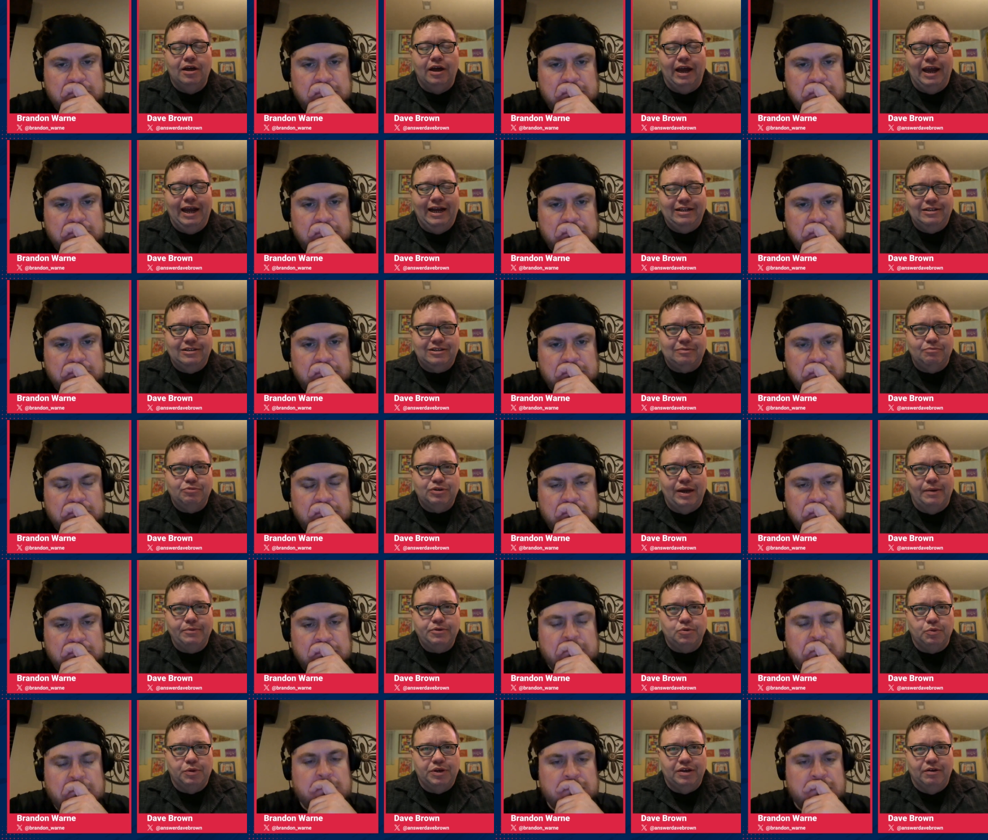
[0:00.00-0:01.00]
Speaker 1: And
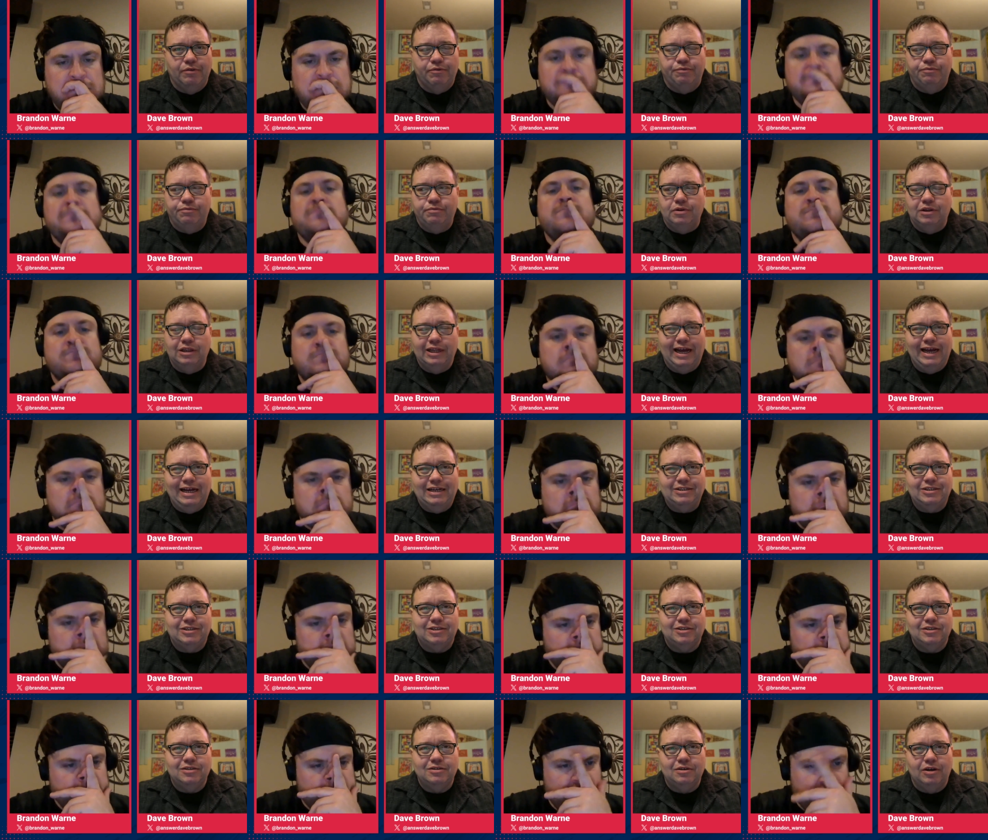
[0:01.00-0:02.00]
sometimes we give
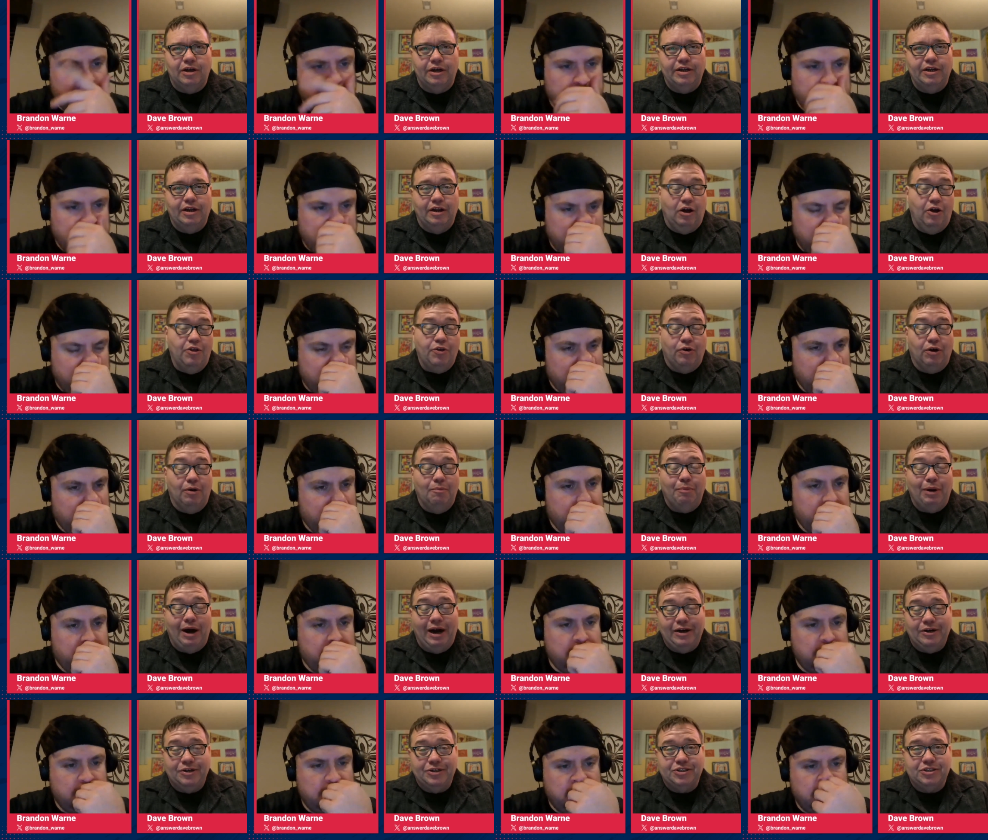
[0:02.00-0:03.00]
Laz and other
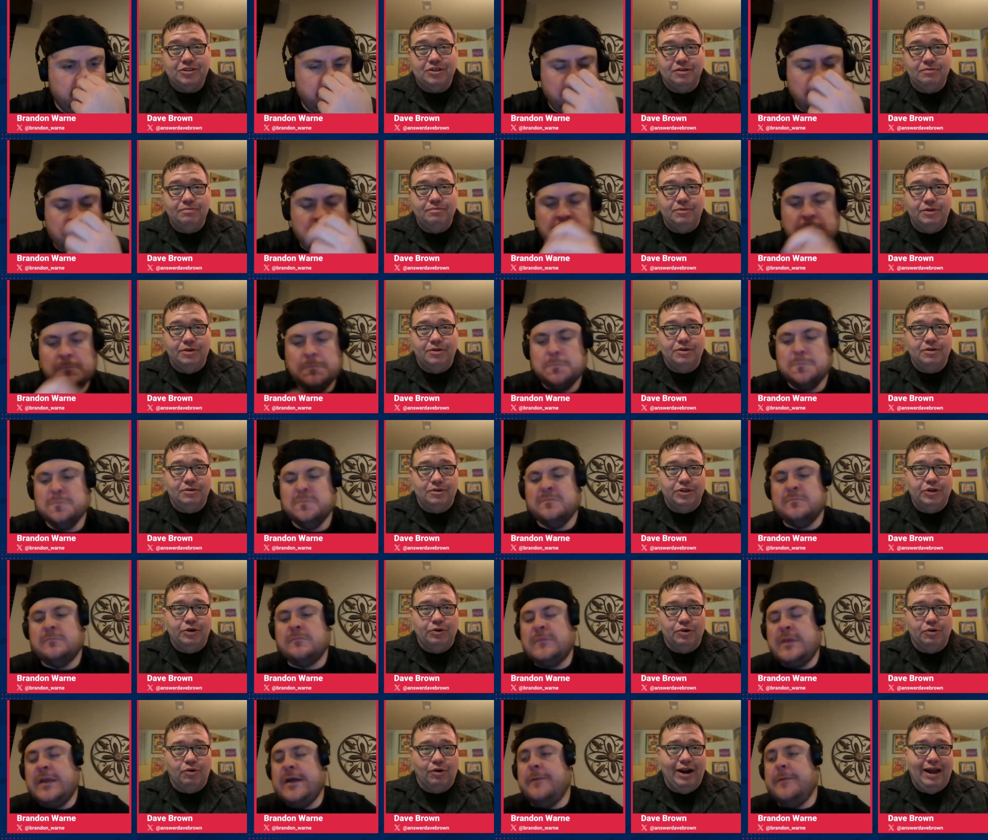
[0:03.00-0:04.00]
umpires, you
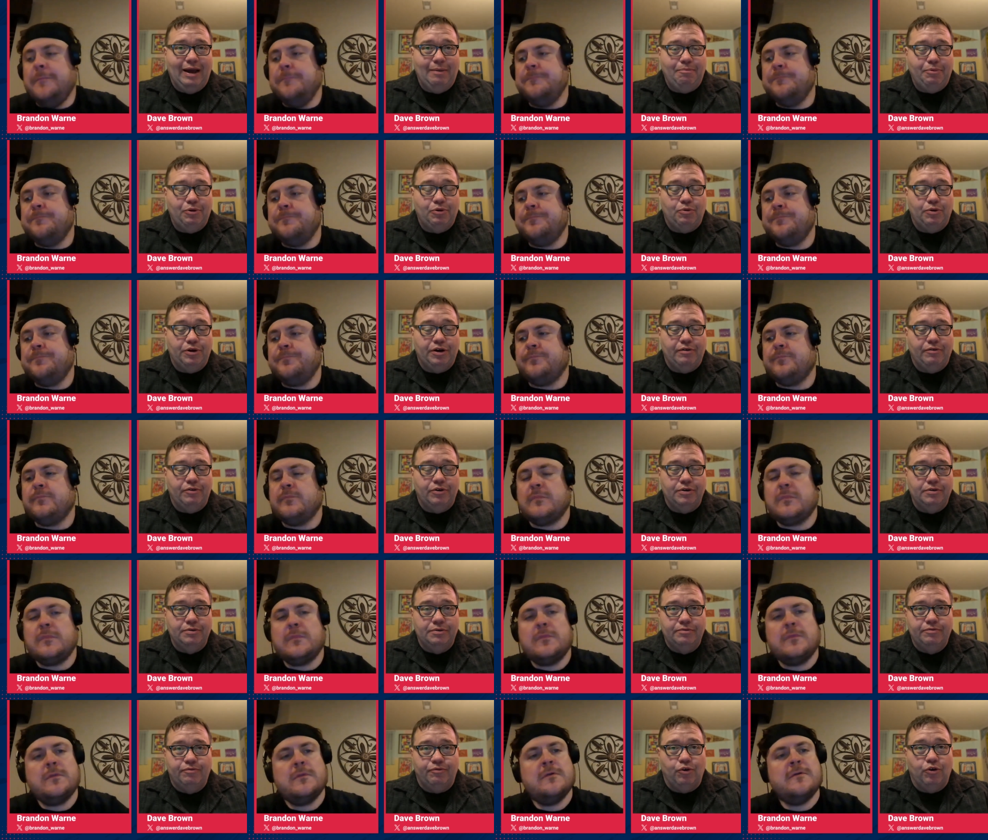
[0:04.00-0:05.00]
know, crap or whatever
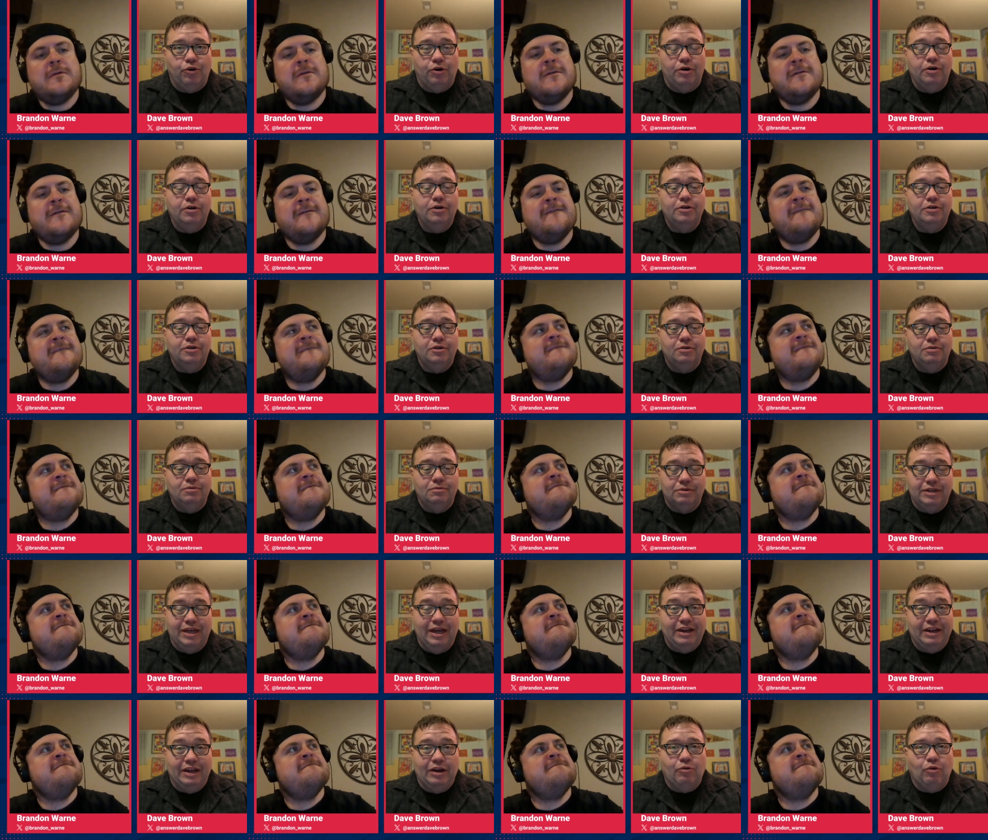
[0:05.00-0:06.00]
for
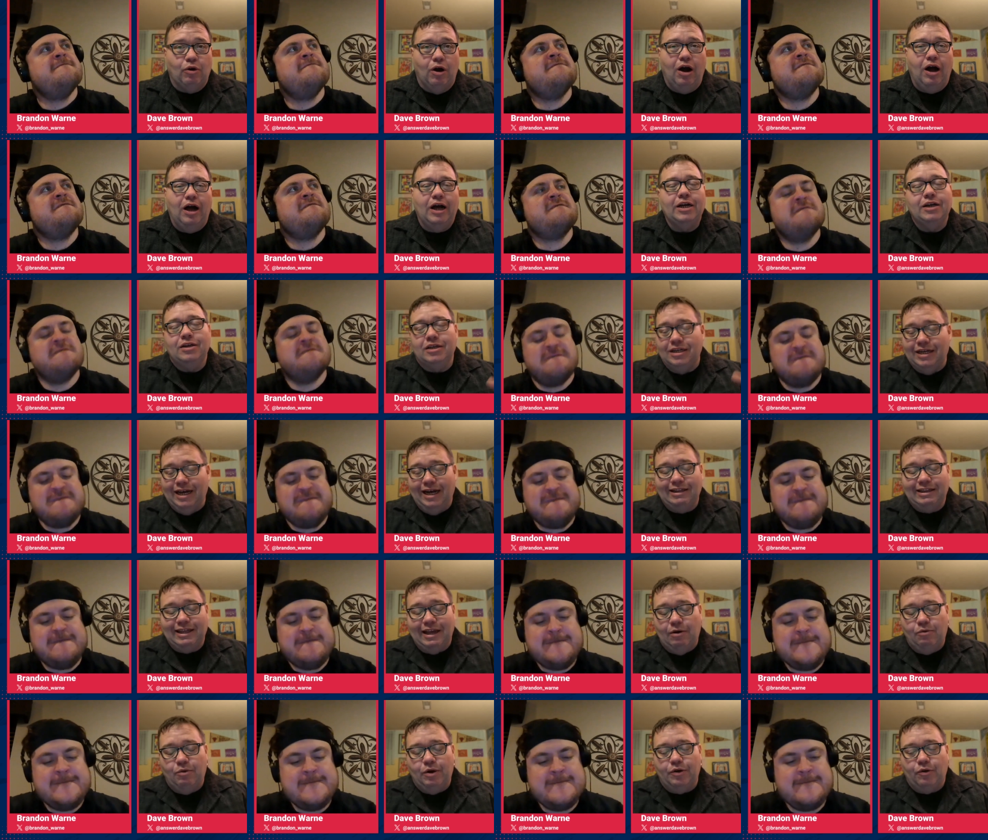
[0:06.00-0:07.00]
getting it wrong. He got
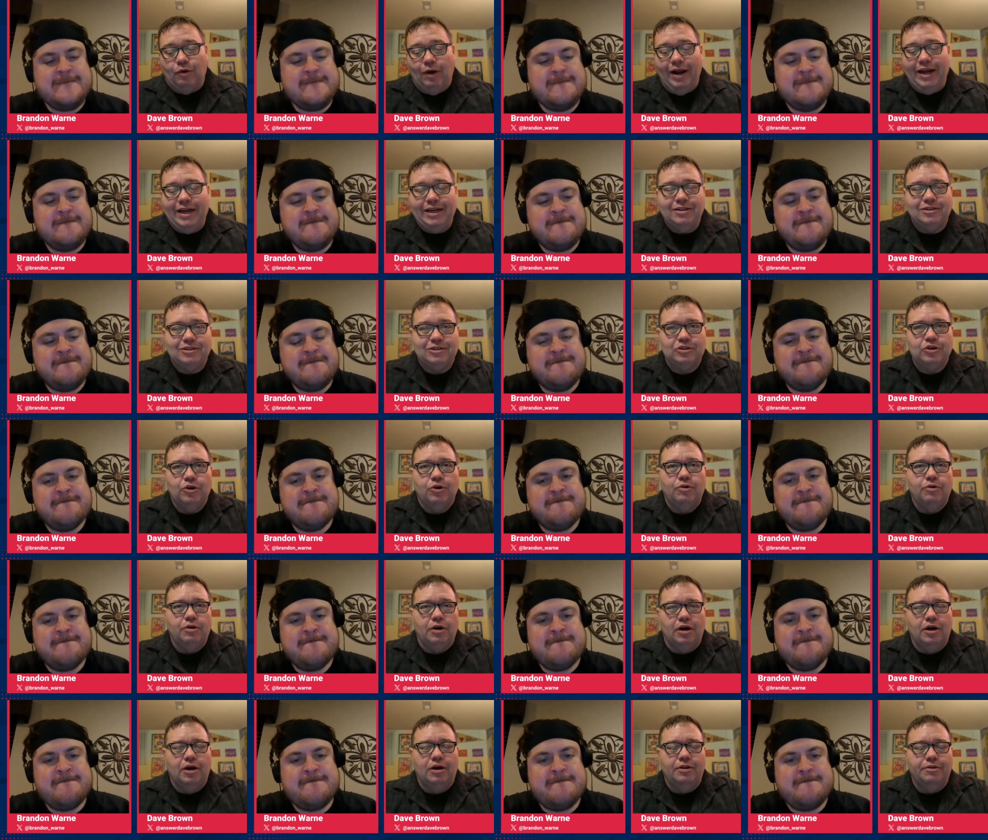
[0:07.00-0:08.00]
that one right. So,
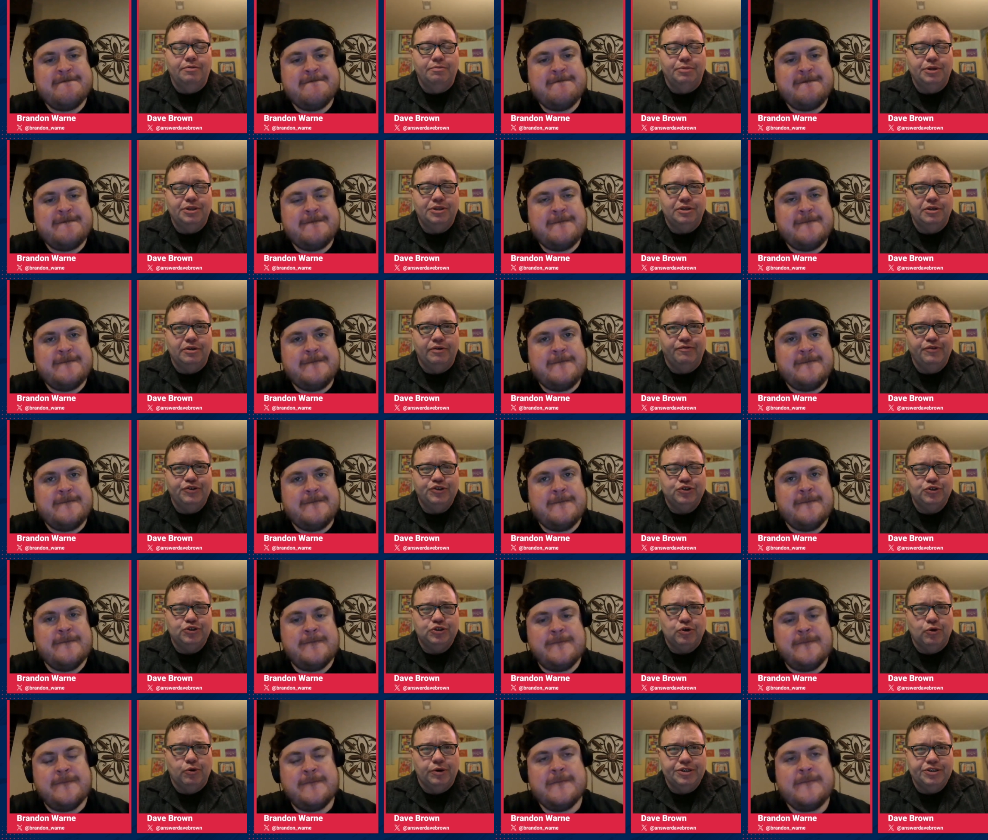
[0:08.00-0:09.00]
uh, but the official
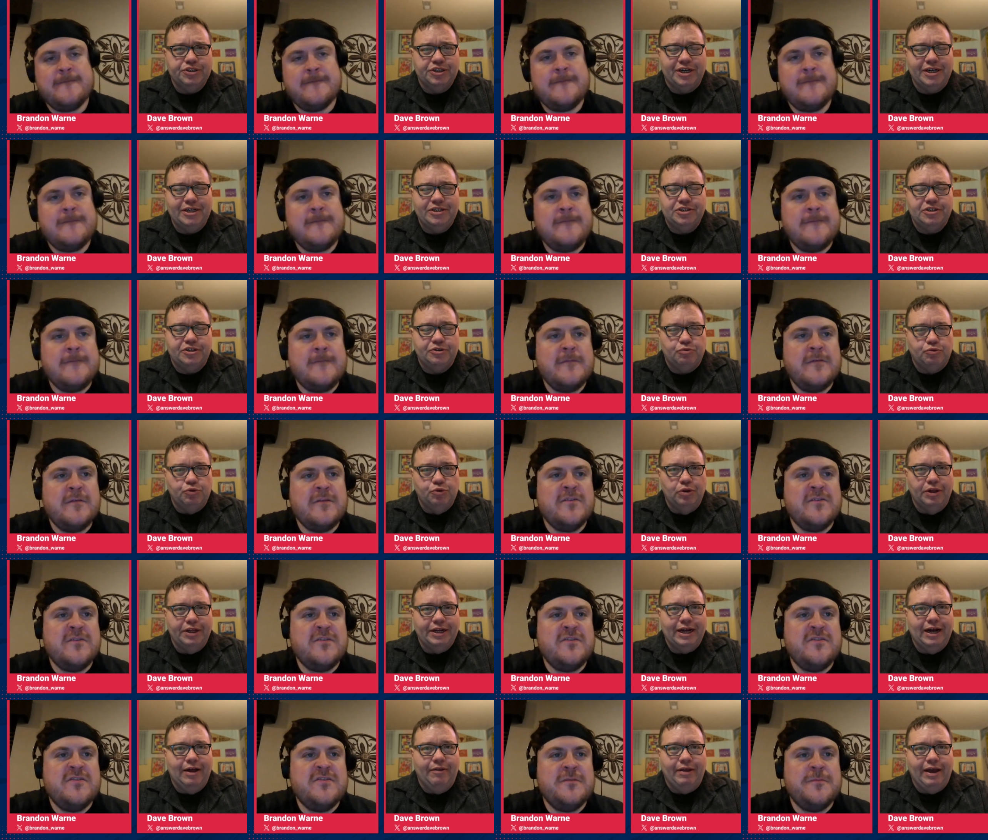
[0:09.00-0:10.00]
score changed the
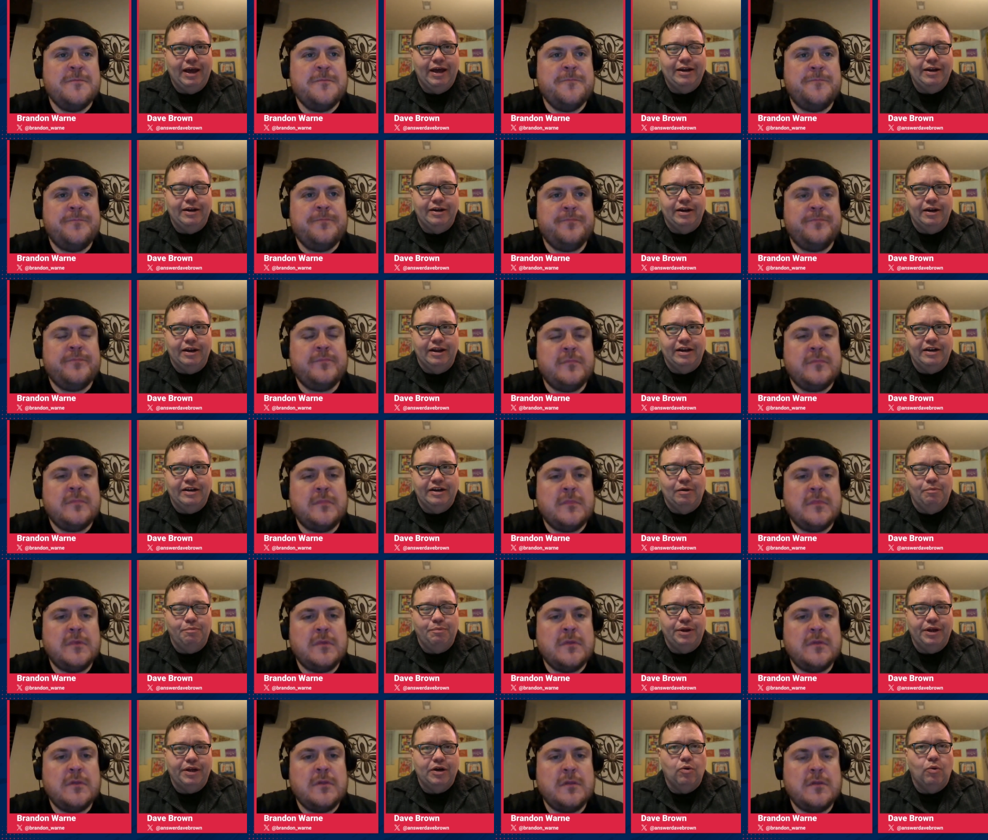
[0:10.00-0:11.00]
ruling on that and it ended
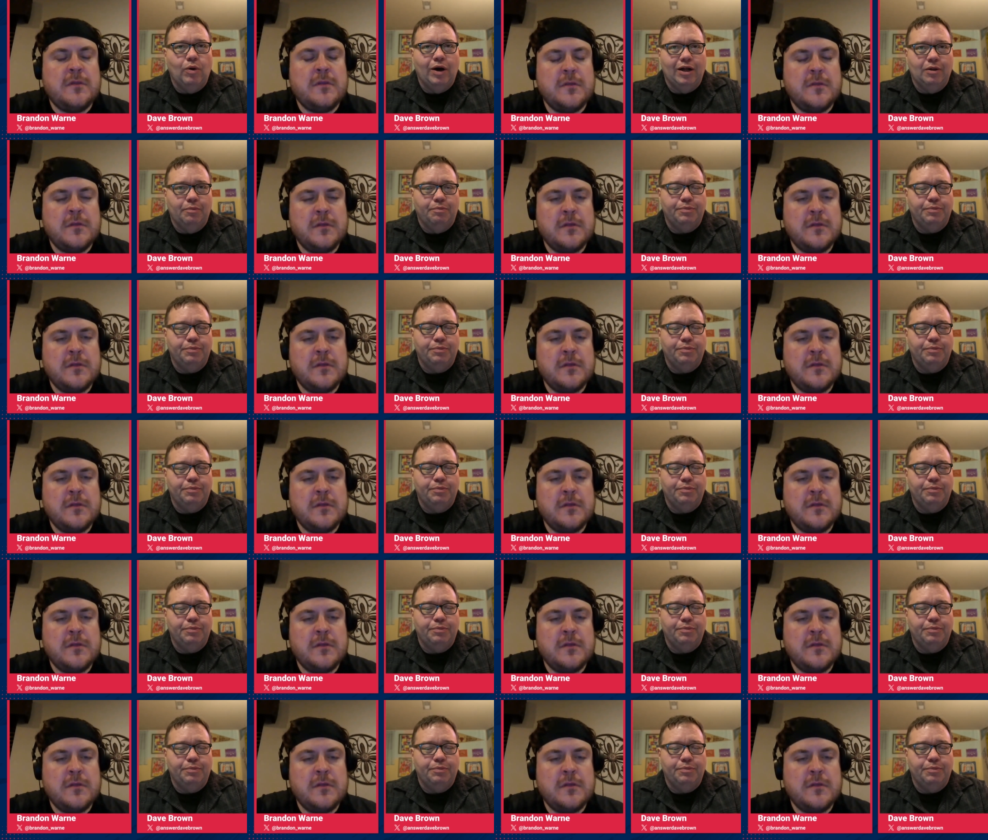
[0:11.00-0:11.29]
up being a wild